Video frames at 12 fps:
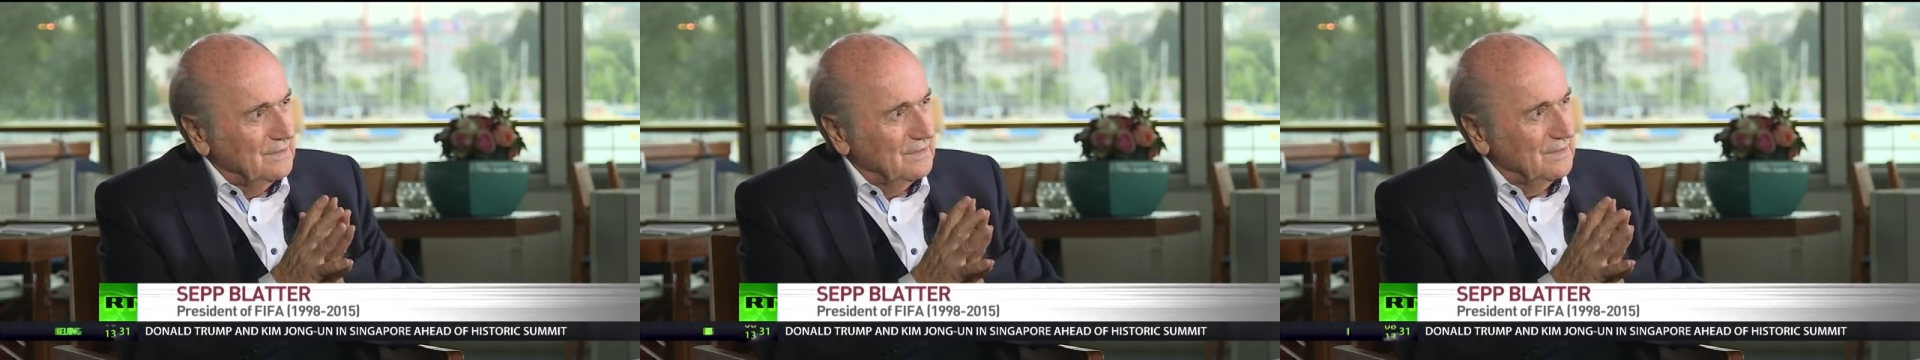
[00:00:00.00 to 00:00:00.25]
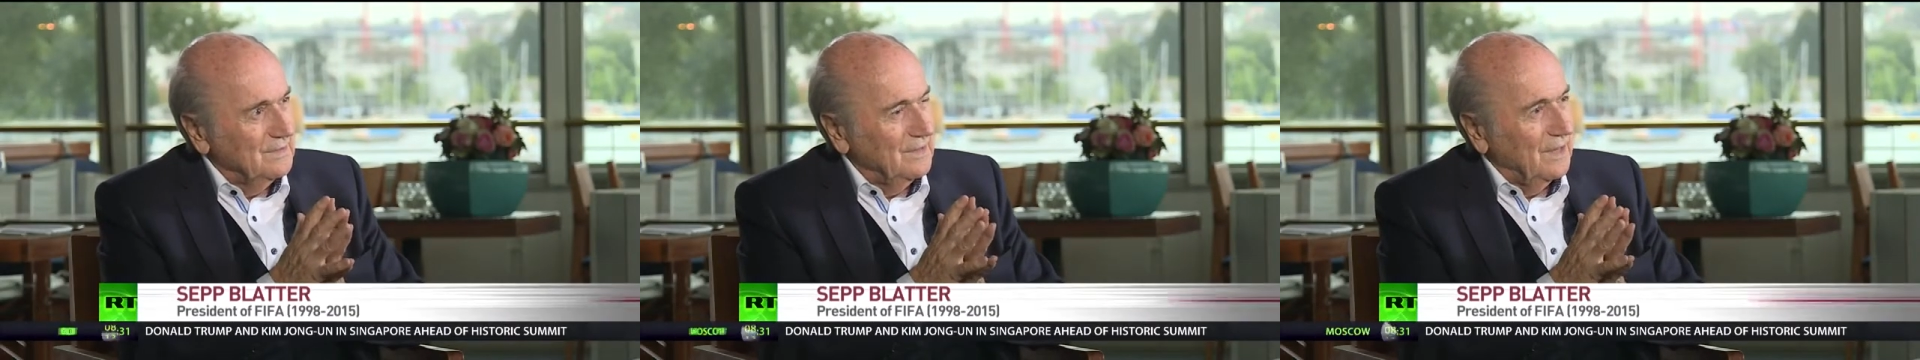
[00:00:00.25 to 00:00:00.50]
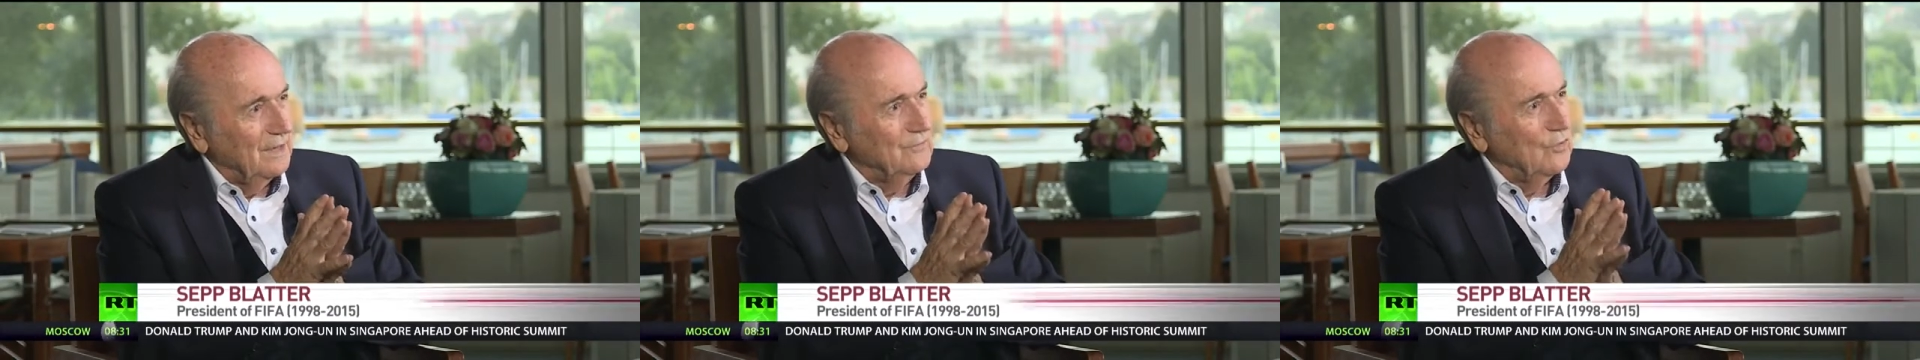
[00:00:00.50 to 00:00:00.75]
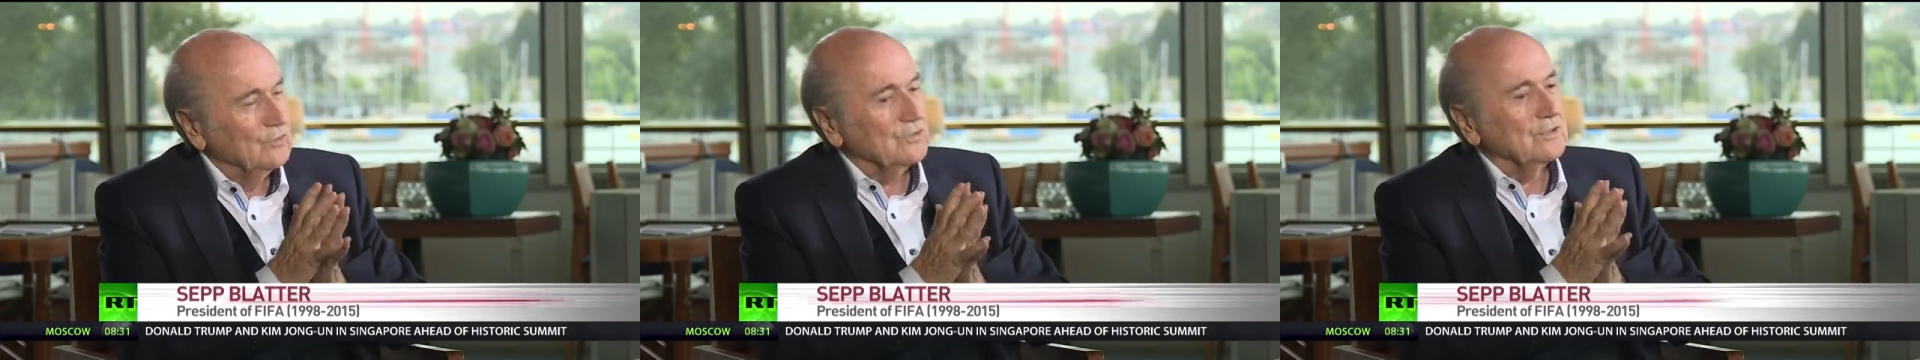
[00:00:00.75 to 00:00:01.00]
I
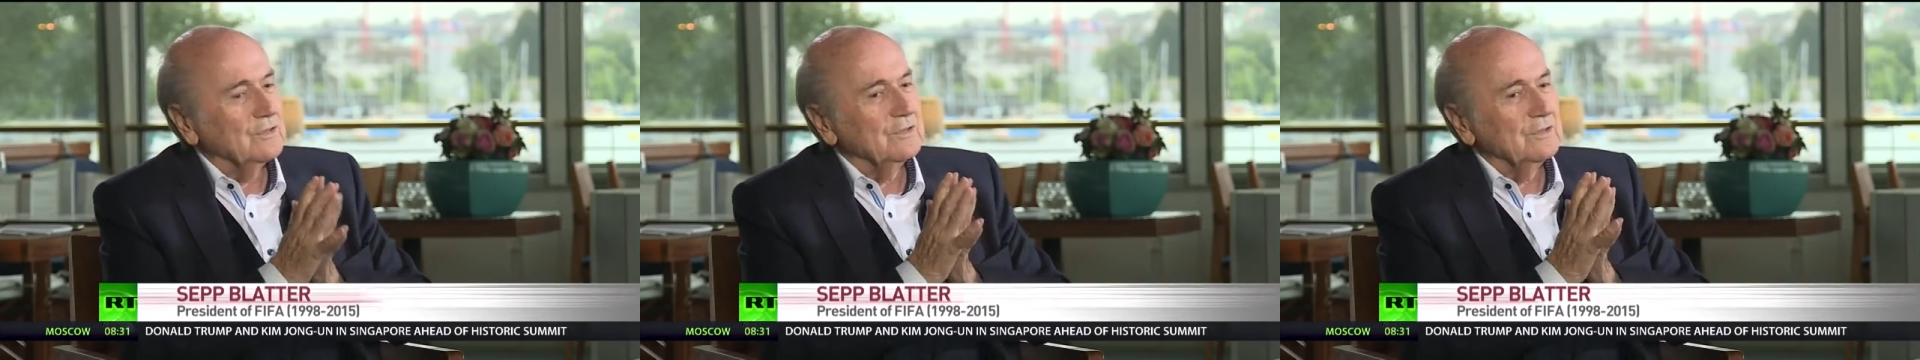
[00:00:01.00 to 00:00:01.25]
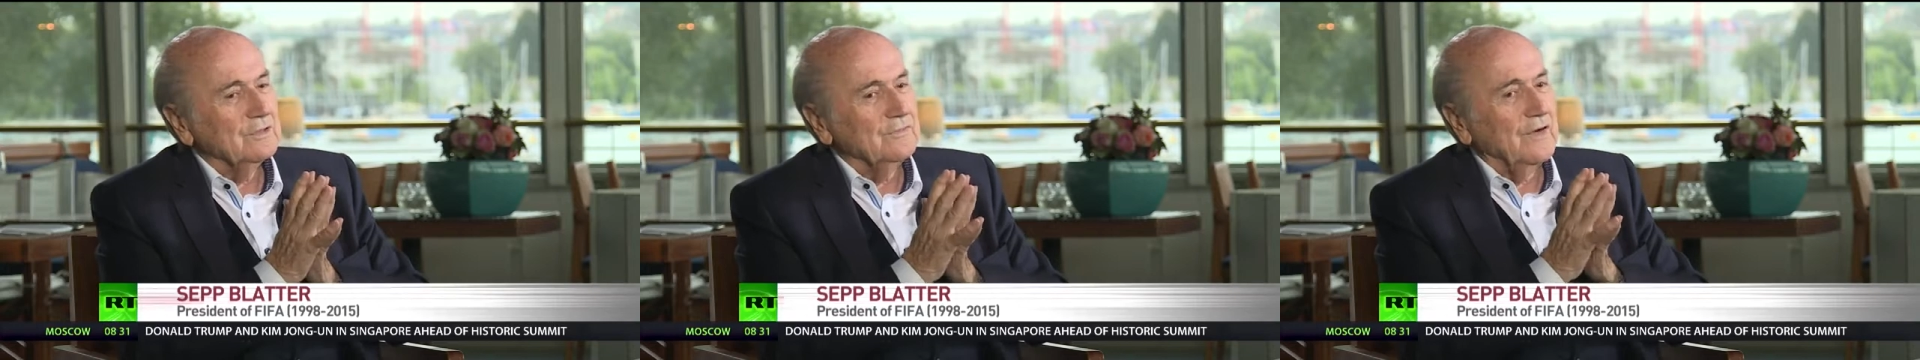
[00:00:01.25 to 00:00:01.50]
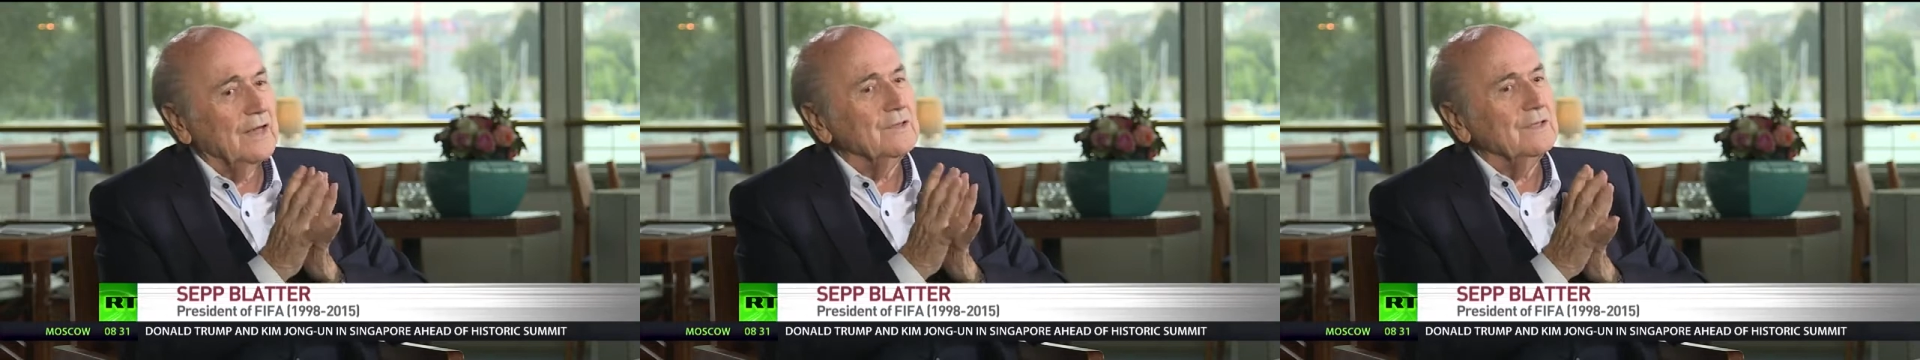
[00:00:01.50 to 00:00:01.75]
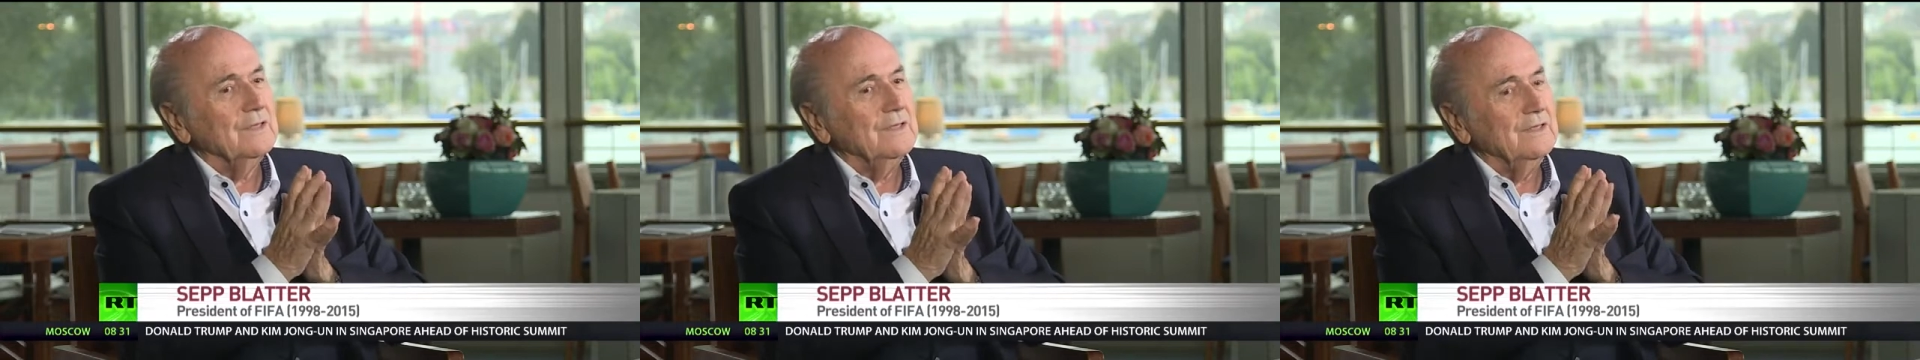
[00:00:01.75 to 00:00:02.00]
was
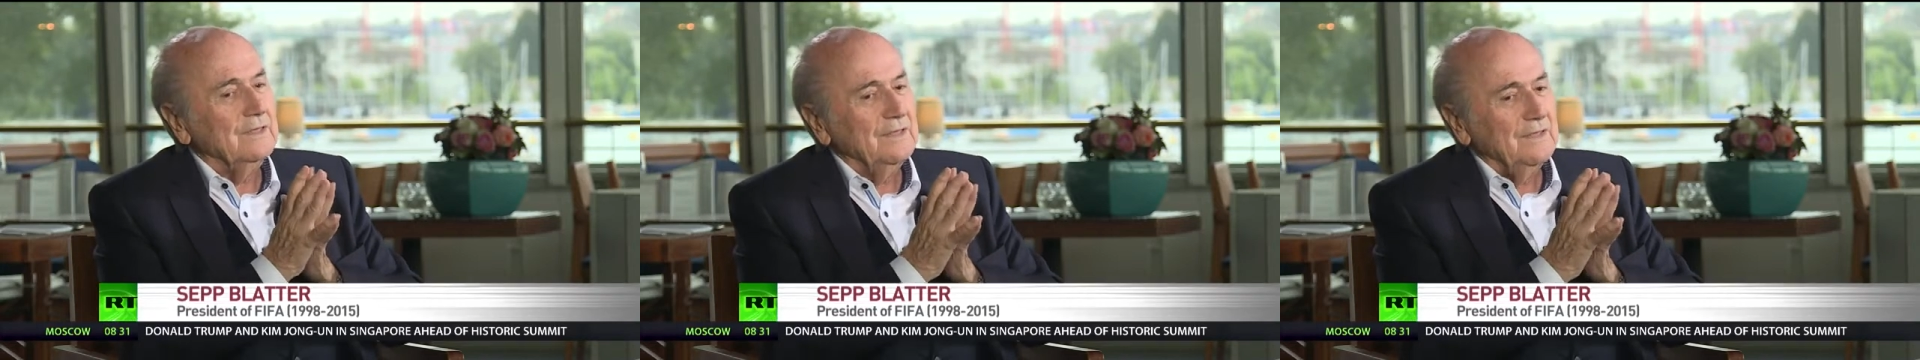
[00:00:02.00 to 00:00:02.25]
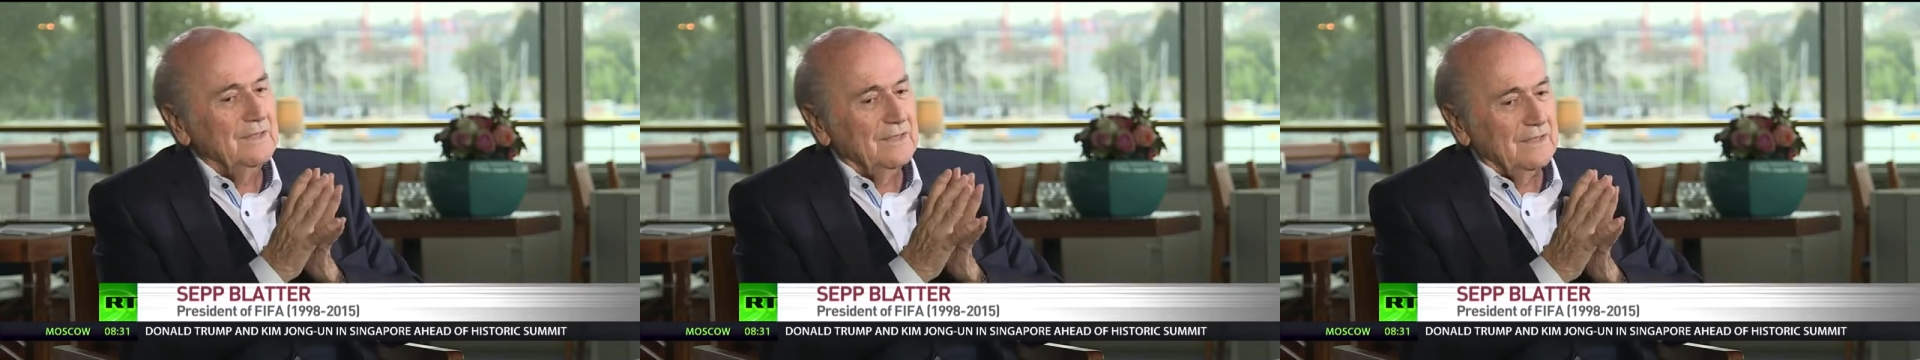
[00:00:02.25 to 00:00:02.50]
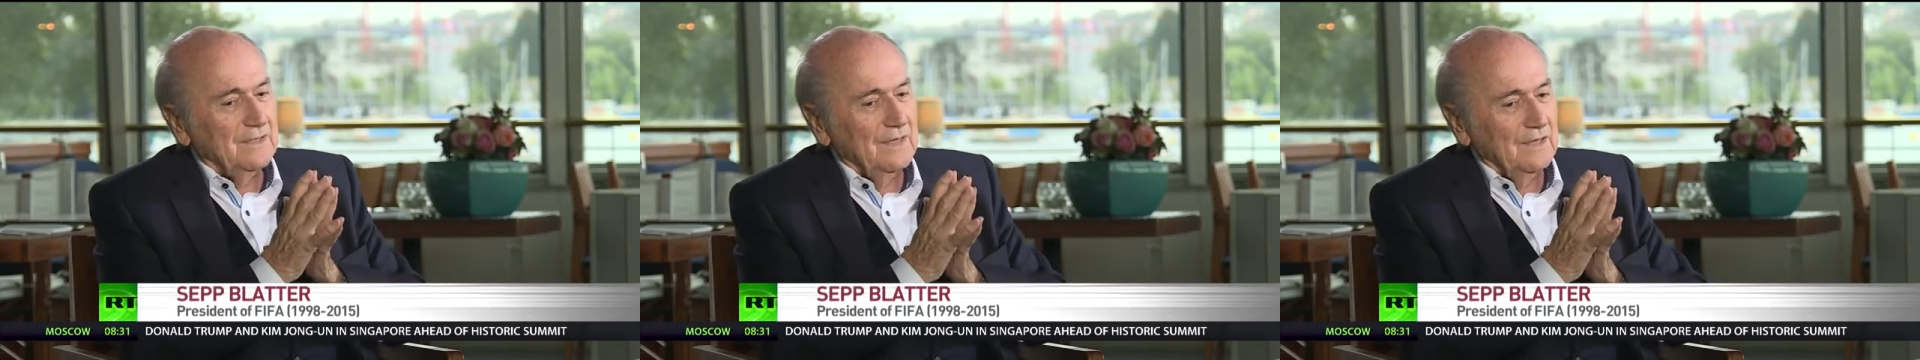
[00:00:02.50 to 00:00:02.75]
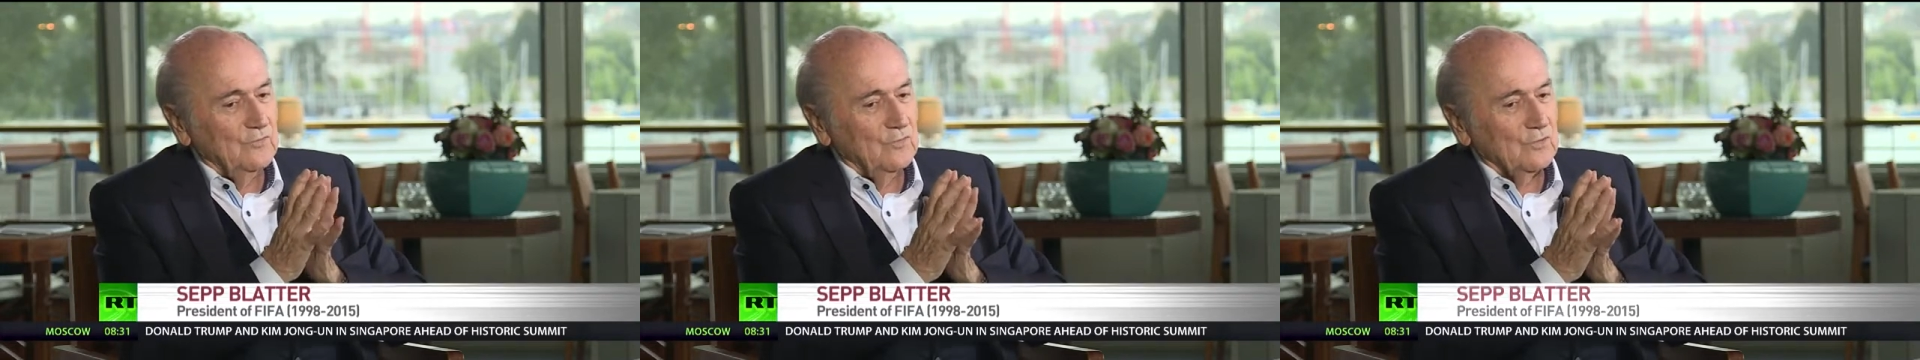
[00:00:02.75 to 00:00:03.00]
finally,
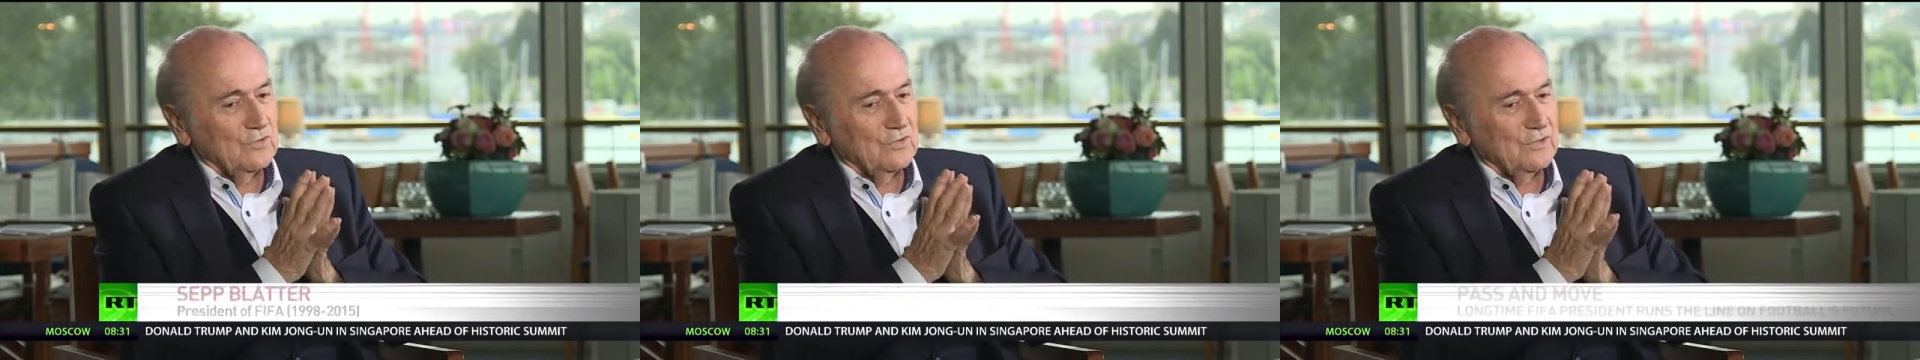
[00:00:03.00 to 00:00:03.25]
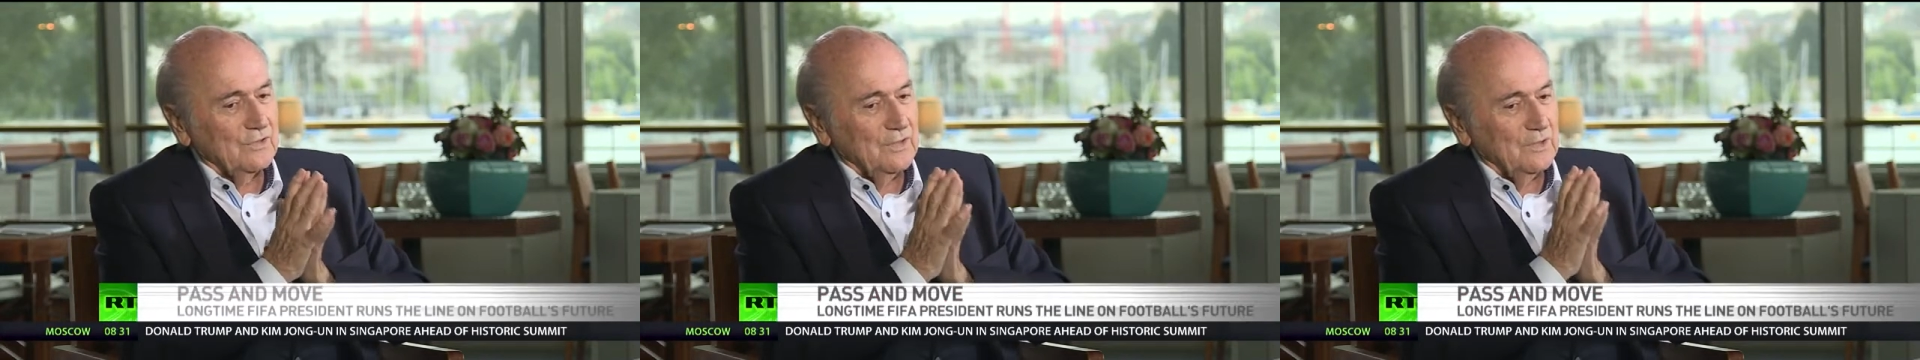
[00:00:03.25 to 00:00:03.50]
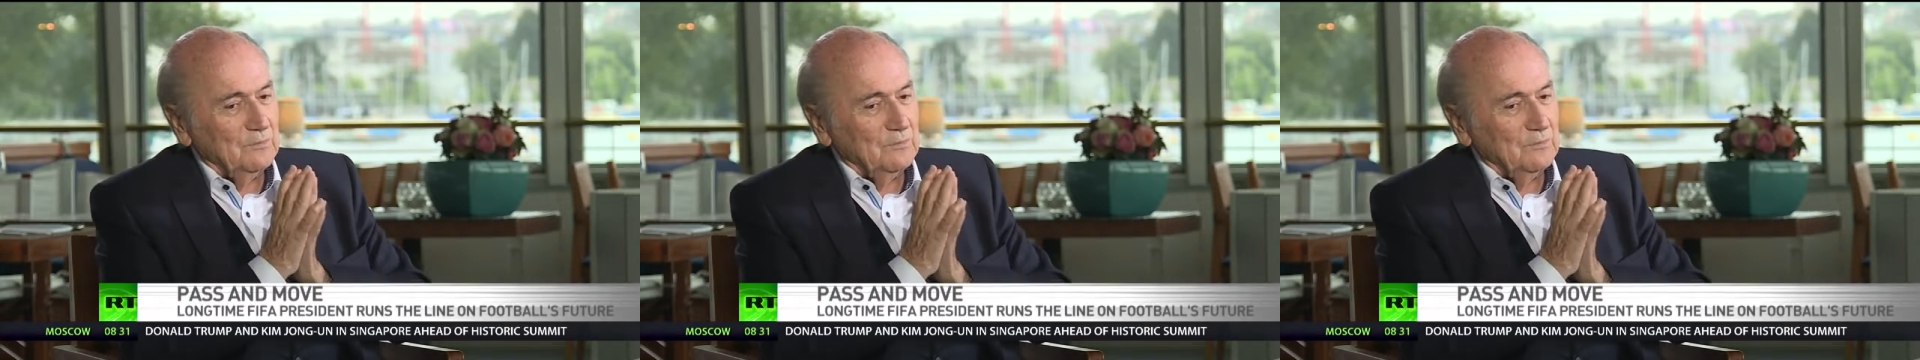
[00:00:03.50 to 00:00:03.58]
I was